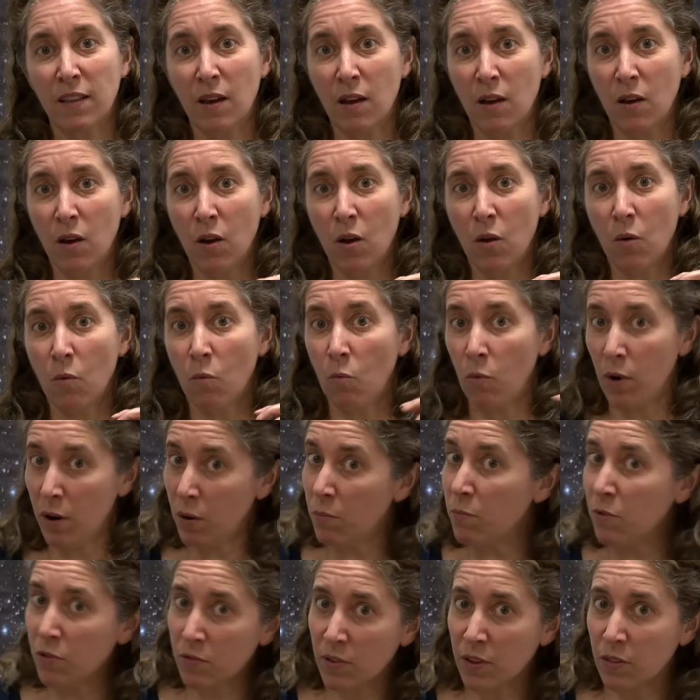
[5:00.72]
that
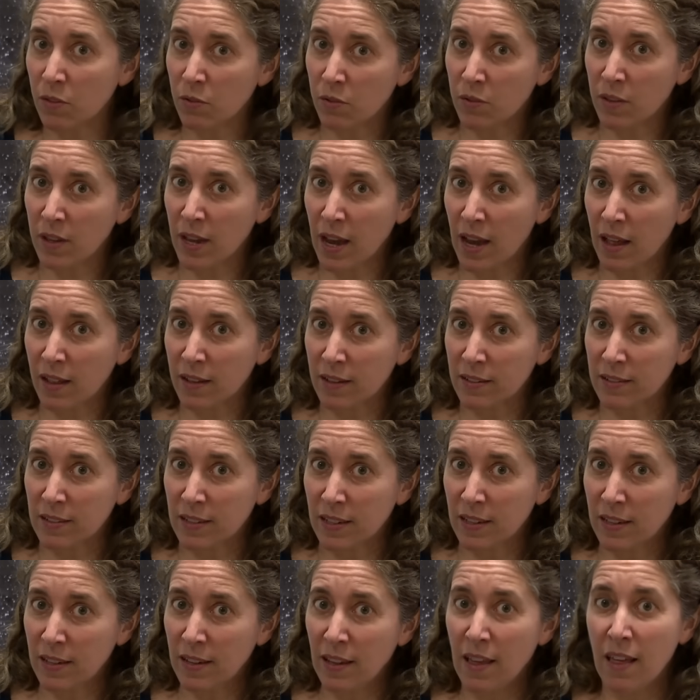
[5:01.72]
we're moving through the
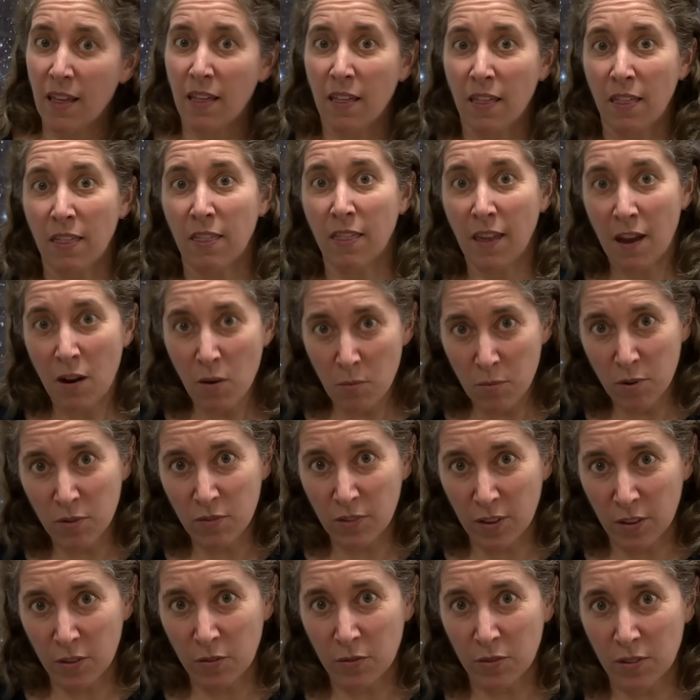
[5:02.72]
galaxy, they're
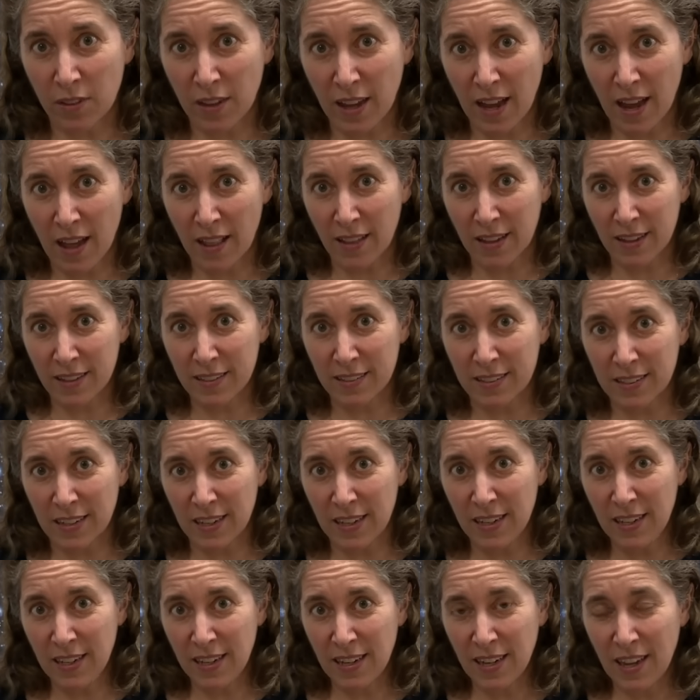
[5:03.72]
moving through the
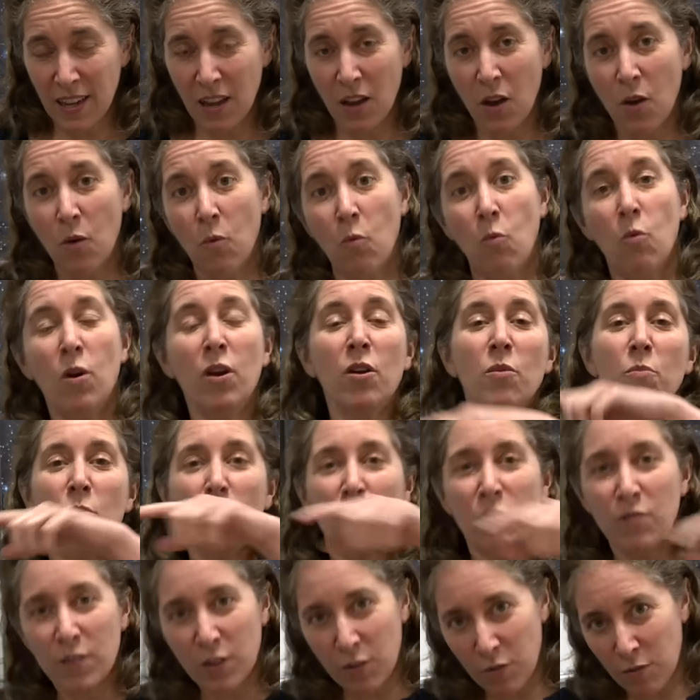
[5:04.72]
galaxy, we're
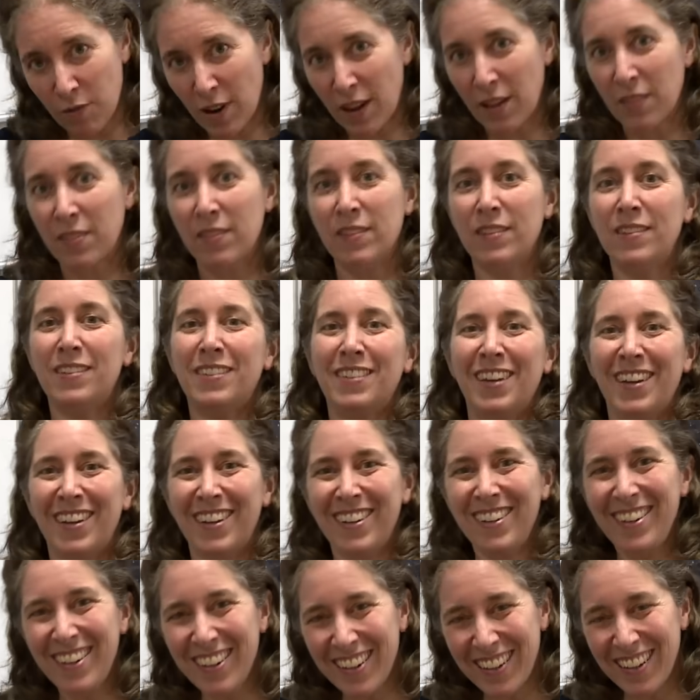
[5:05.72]
moving around the
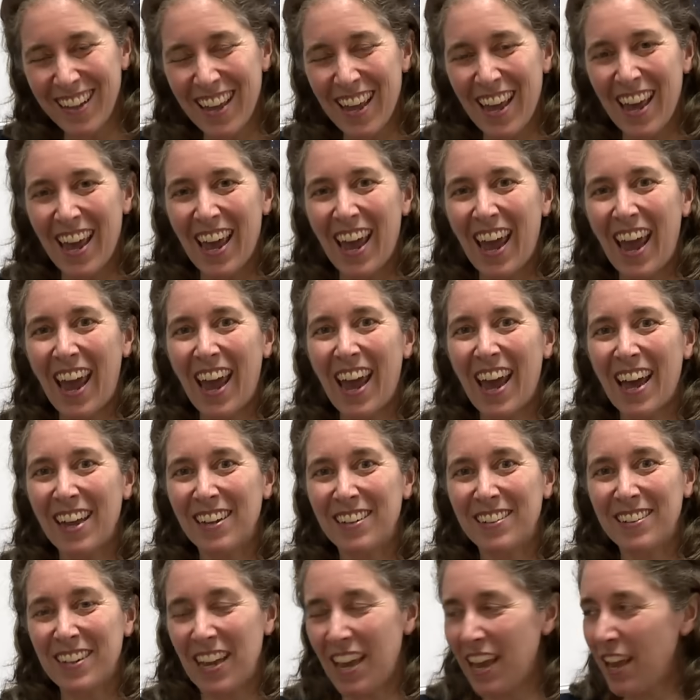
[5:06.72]
sun,
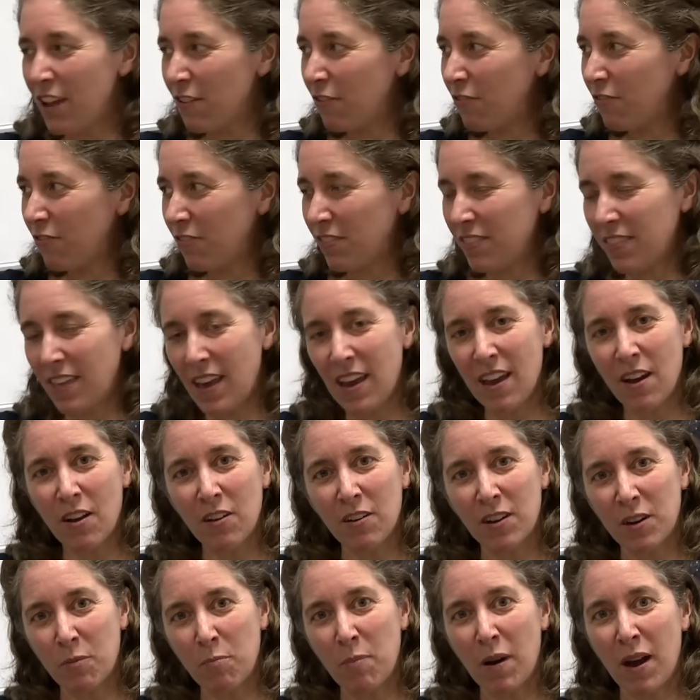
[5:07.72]
and if they
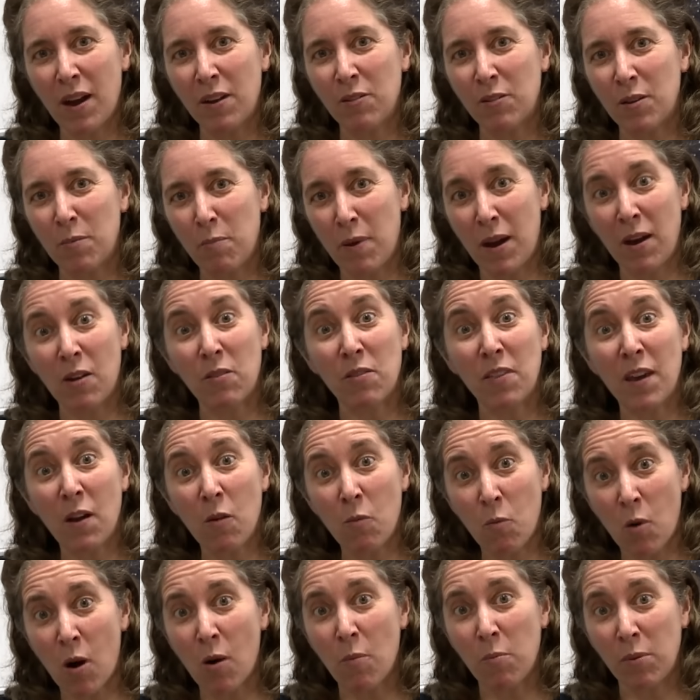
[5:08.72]
are in a binary pair, they're
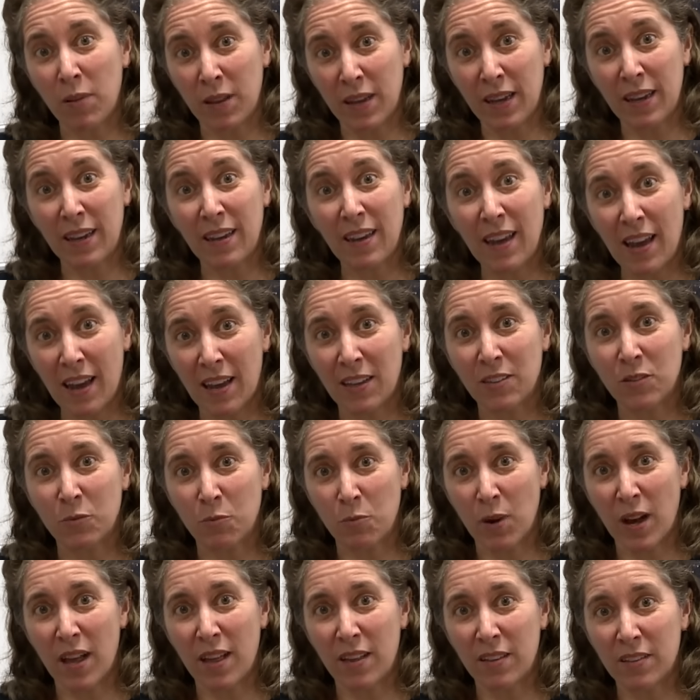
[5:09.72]
wobbling as
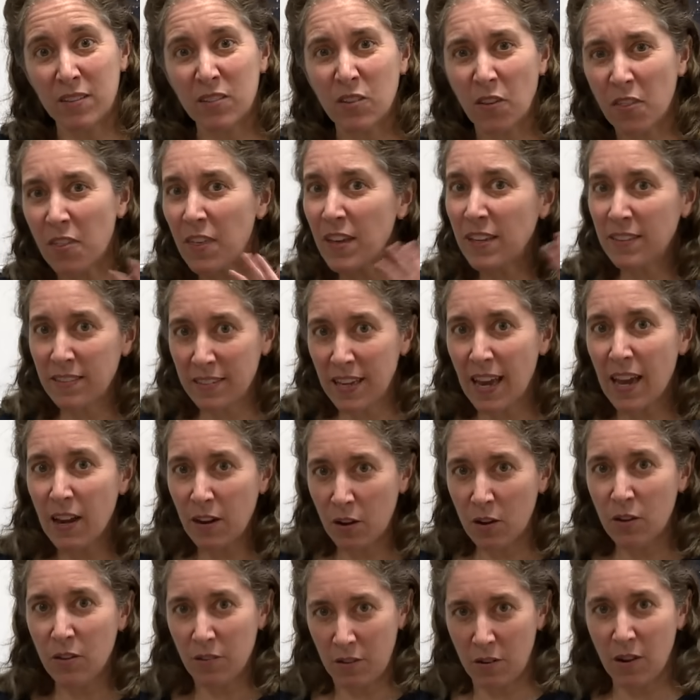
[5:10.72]
well. So things
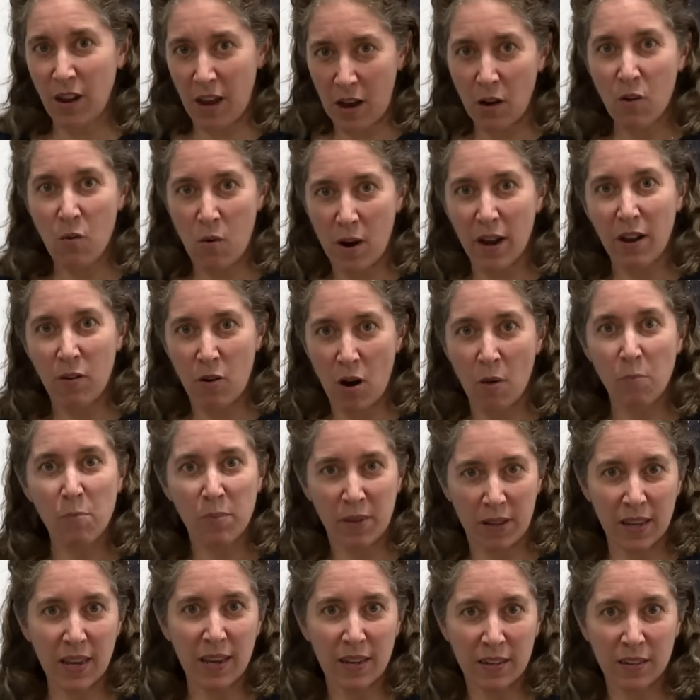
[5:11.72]
get quite
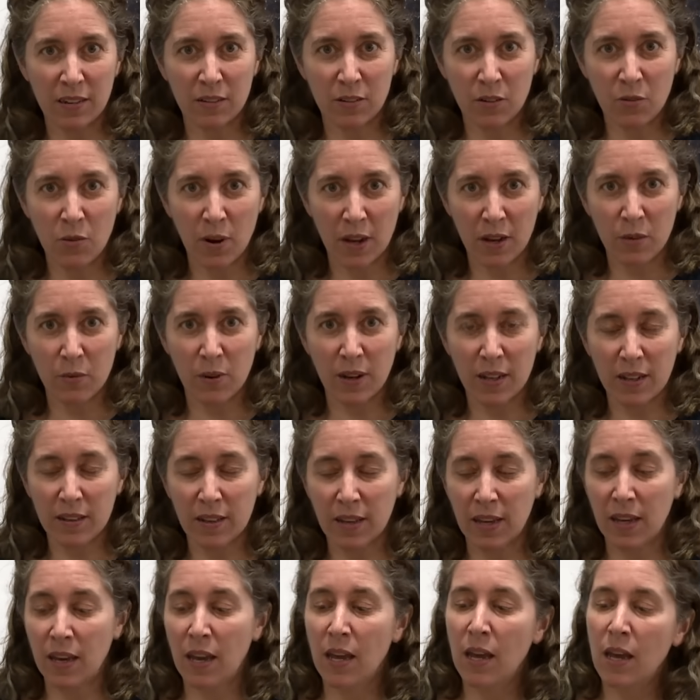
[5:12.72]
complicated quite
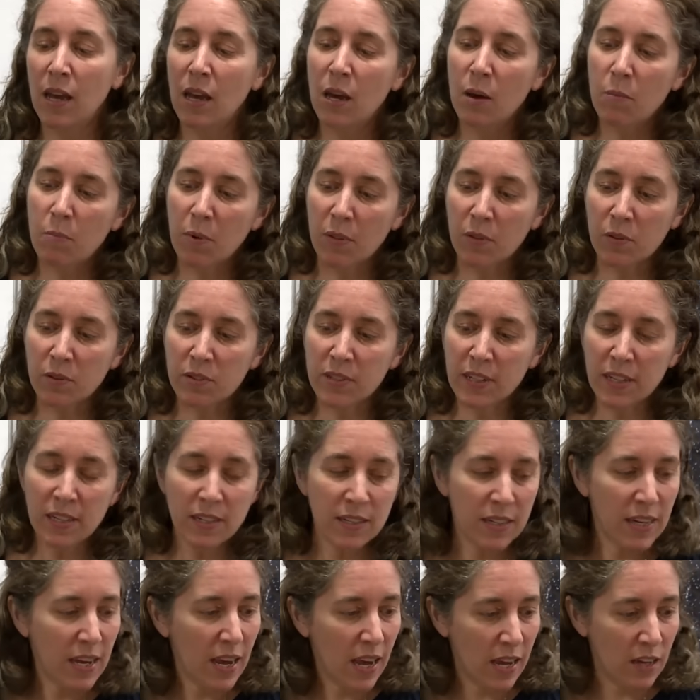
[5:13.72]
quickly. But there's
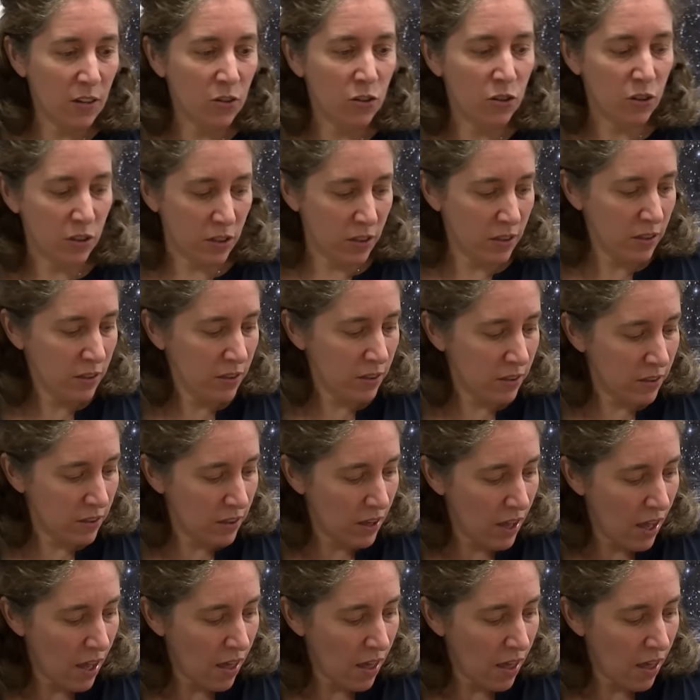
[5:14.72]
indications